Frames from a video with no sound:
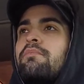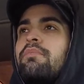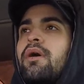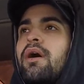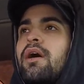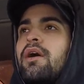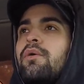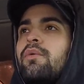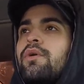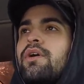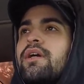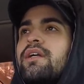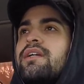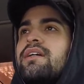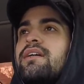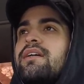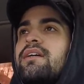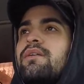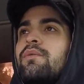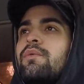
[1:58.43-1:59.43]
but we're
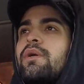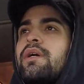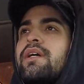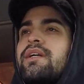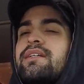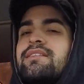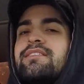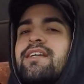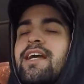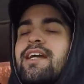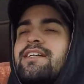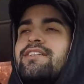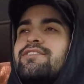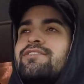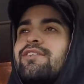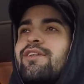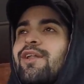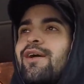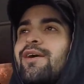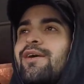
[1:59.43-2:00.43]
gonna take it
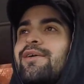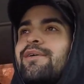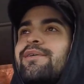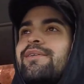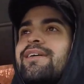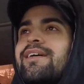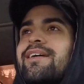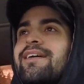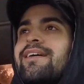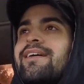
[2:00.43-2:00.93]
slow.